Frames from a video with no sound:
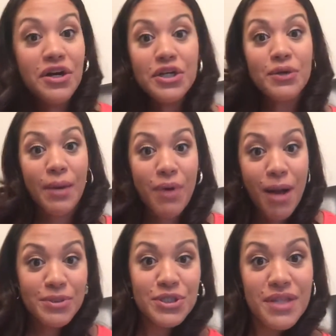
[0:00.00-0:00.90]

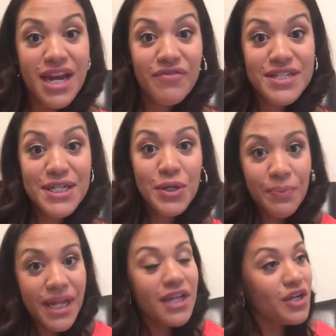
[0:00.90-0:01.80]
promise you that every single
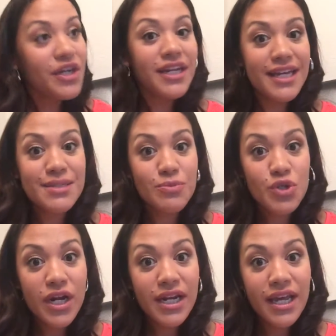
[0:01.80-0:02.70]
minute you're going to get some
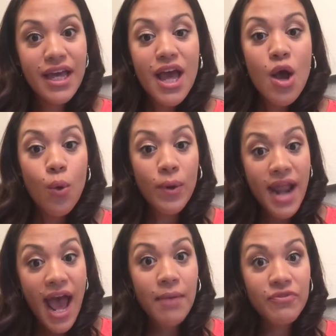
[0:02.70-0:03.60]
training when
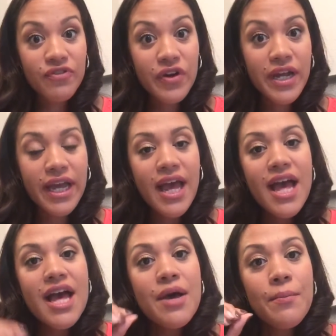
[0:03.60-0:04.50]
I'm free.
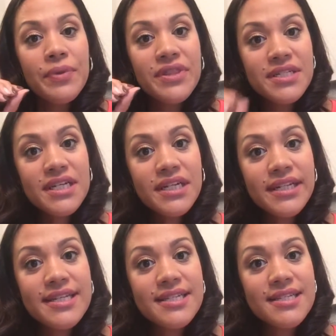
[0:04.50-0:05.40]
But the deal
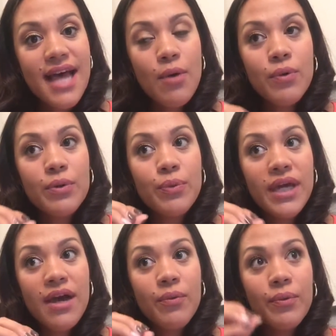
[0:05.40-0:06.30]
is that when
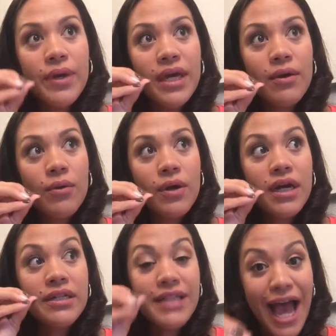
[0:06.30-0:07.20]
we
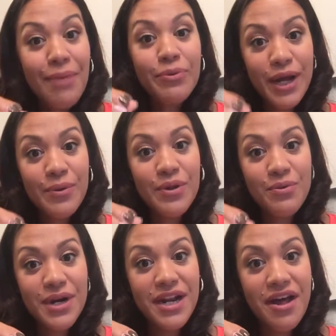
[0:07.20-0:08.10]
collaborate with one
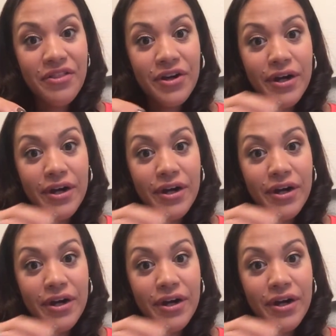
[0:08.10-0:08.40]
another,